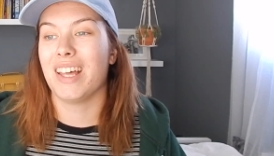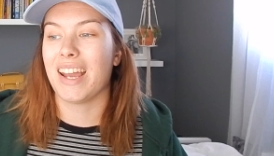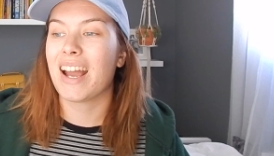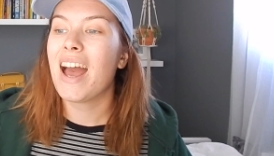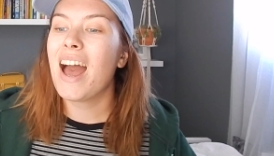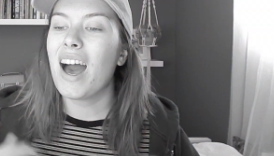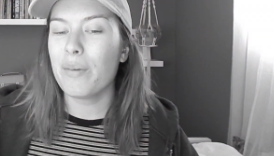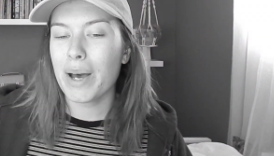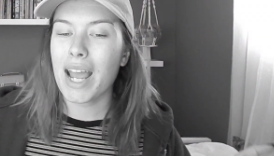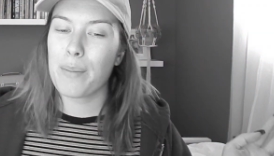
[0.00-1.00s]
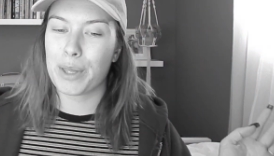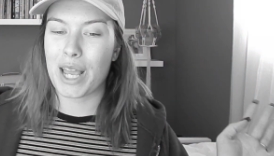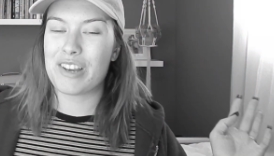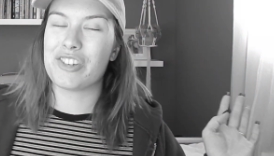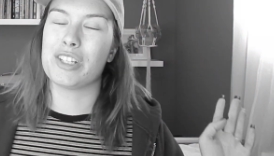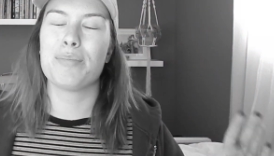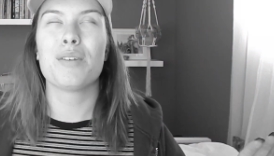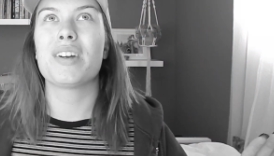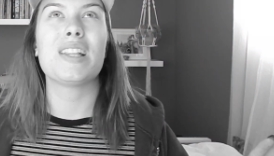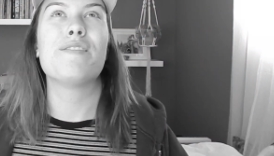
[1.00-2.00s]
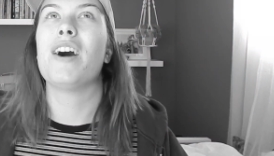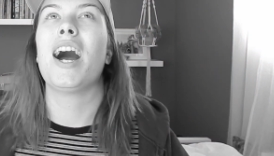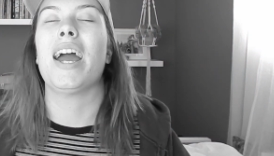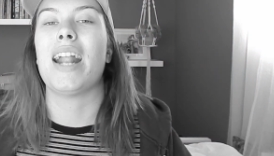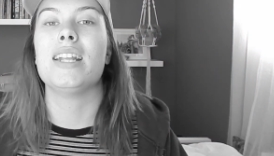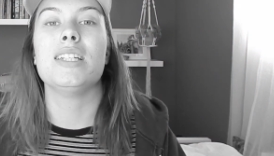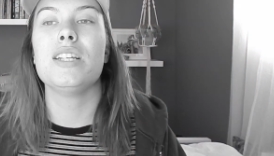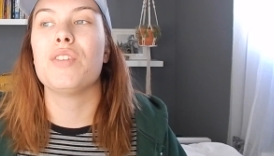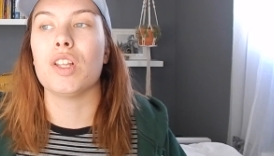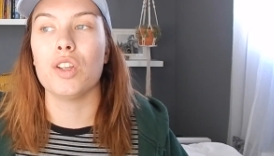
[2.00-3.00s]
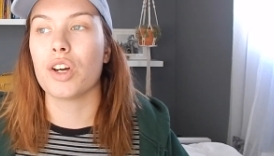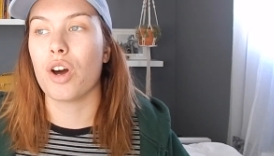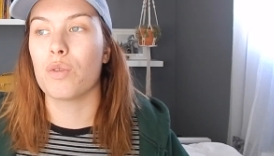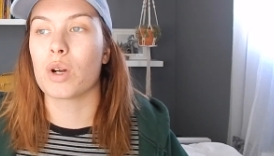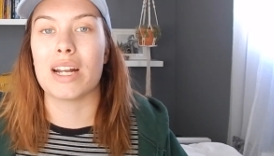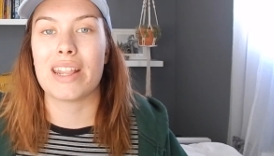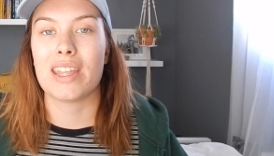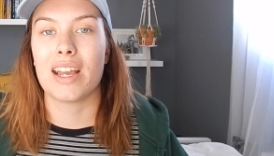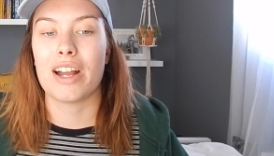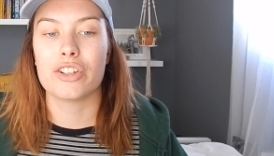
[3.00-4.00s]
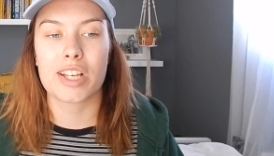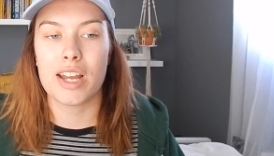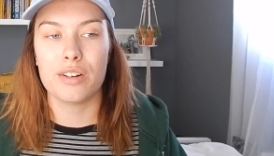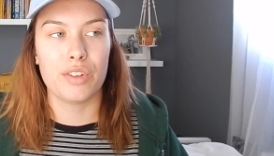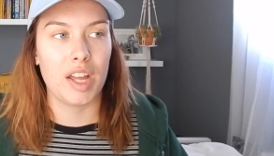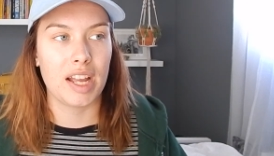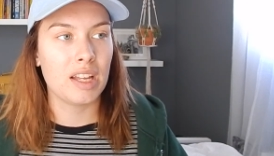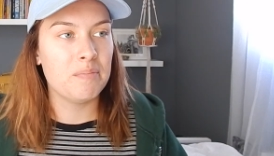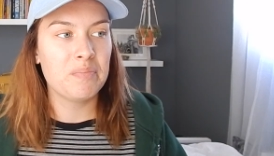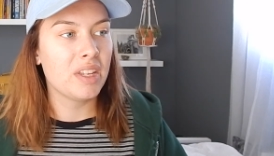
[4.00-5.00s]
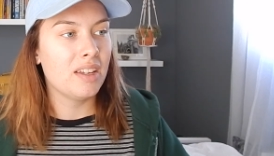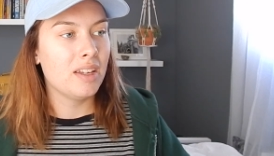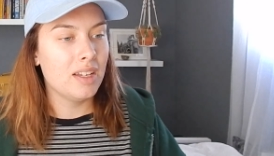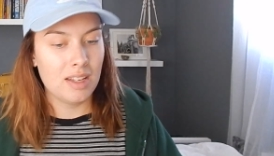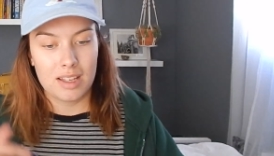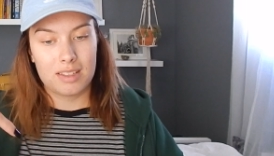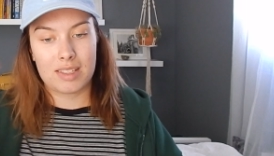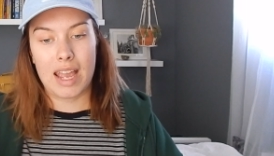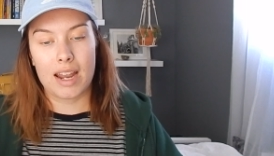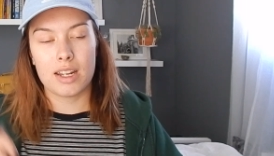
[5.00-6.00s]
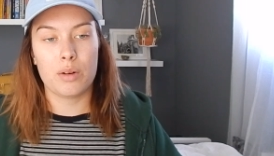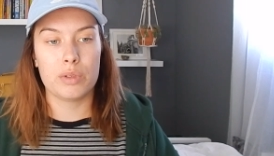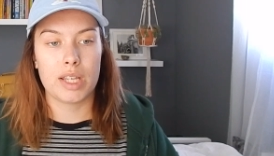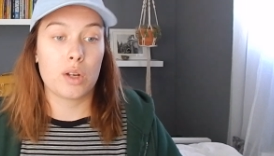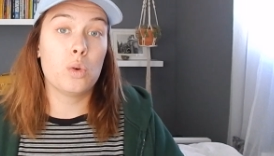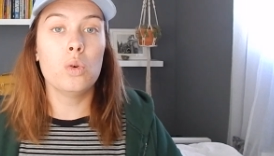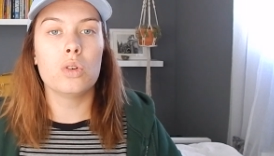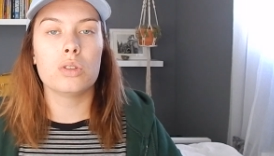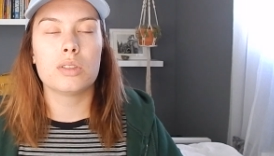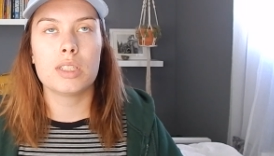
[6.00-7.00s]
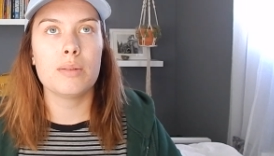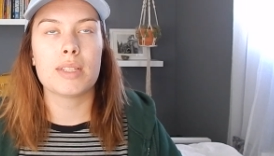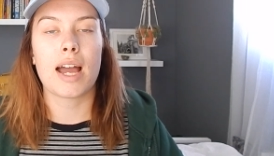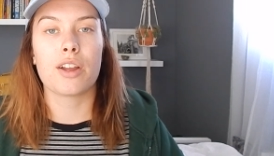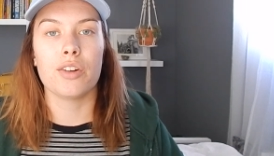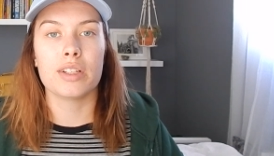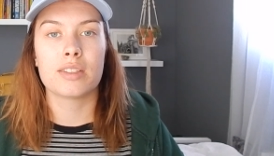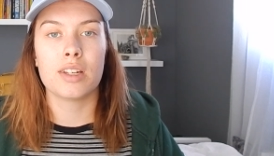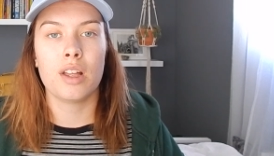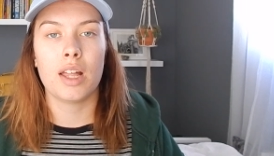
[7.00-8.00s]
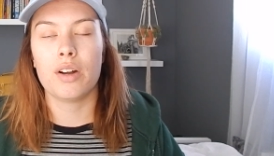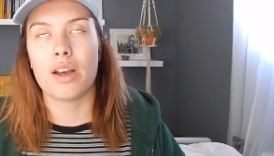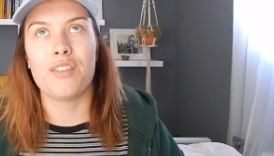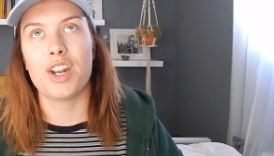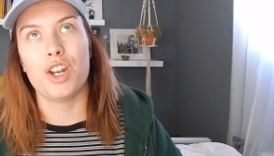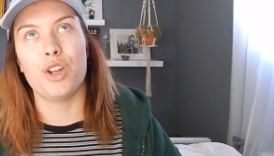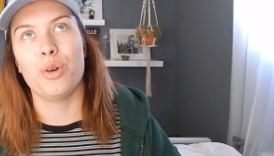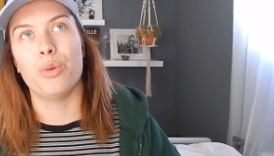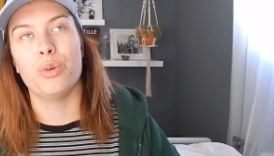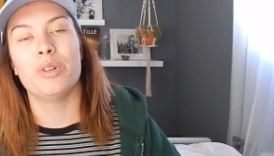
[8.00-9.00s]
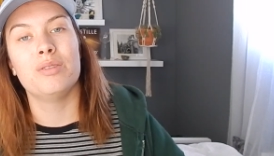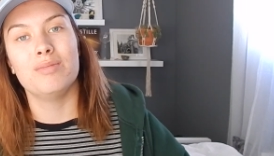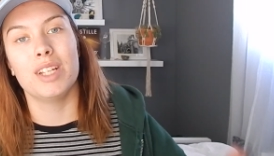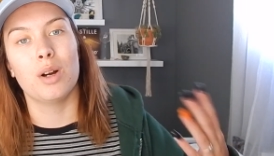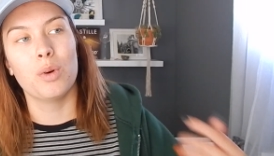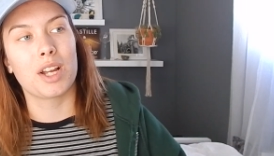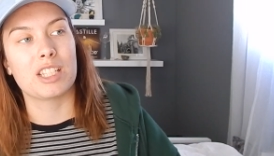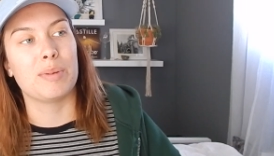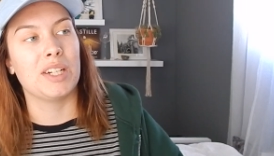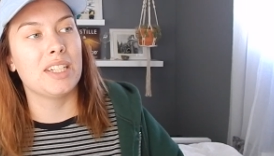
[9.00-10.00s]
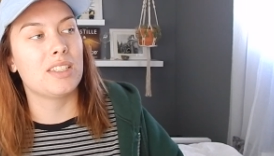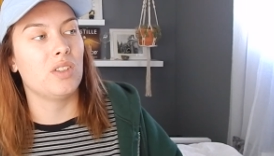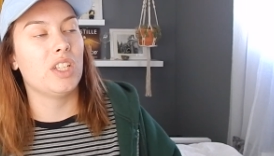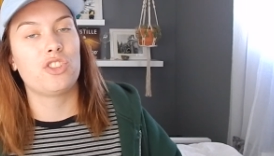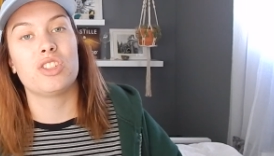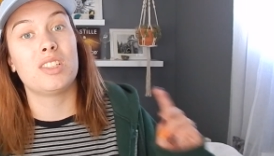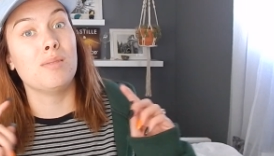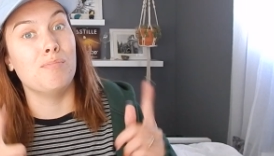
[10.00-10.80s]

and was like, My application is perfectly fine. I didn't even look over anything, I just kind of like scanned it and was like, cool, seems accurate still. I don't have any new, you know, work experience, so let's